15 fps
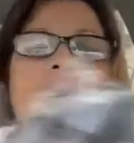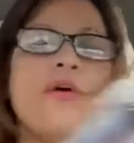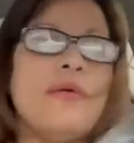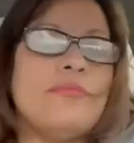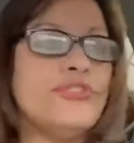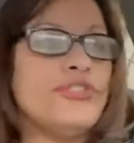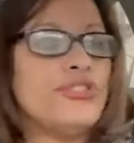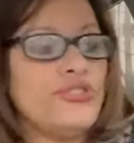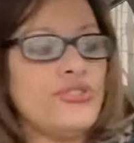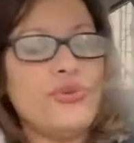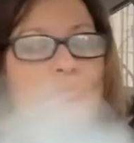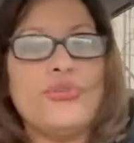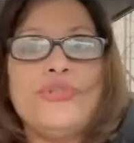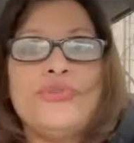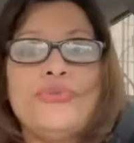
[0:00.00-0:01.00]
I'm just
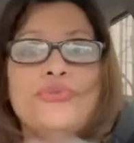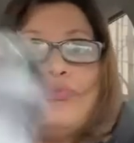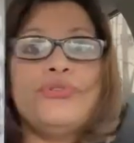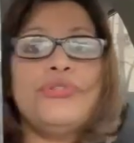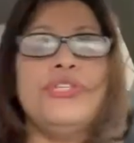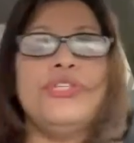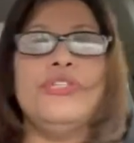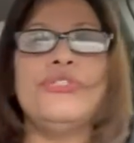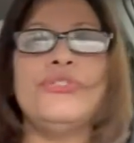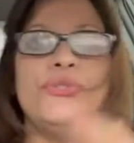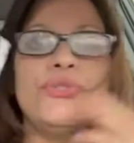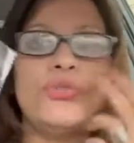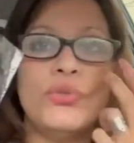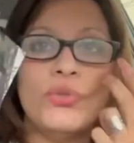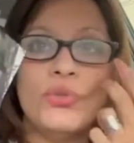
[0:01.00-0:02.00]
showing you these
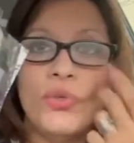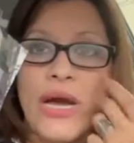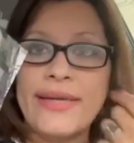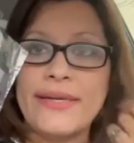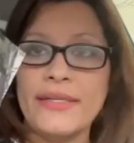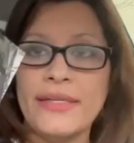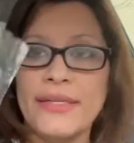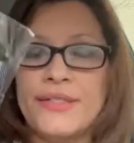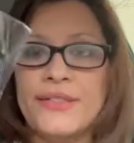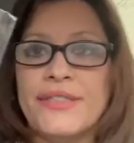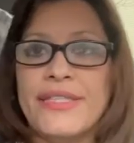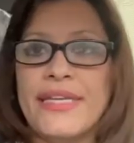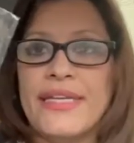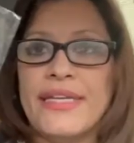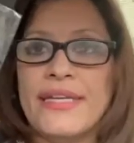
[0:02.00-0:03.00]
two. At a later
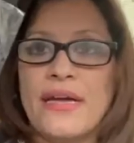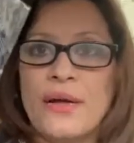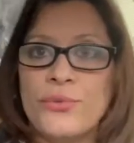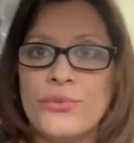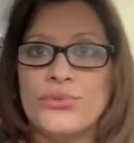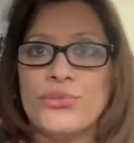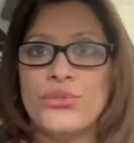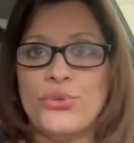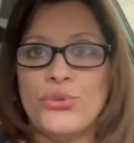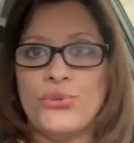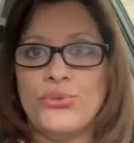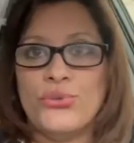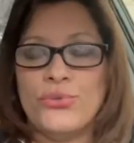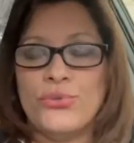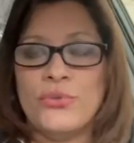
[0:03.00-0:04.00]
date, I will show
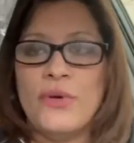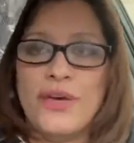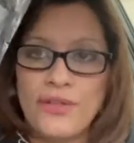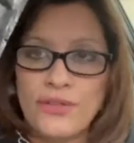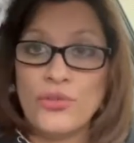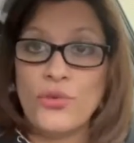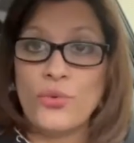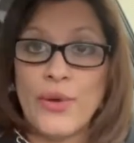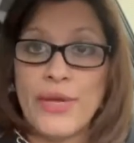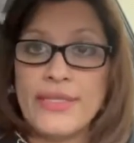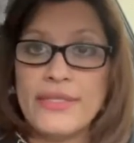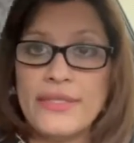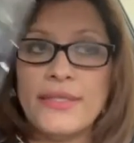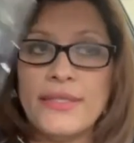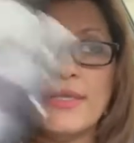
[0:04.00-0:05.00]
you the
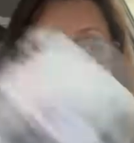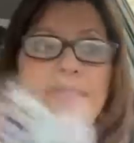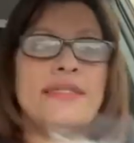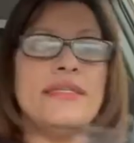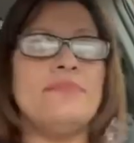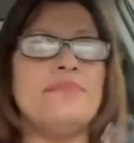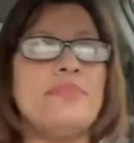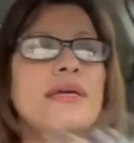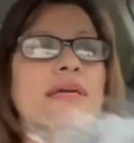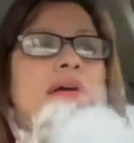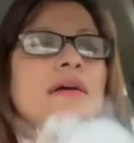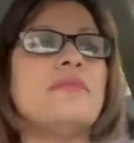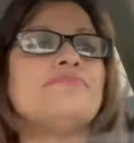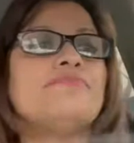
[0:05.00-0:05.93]
rest that I did pick up.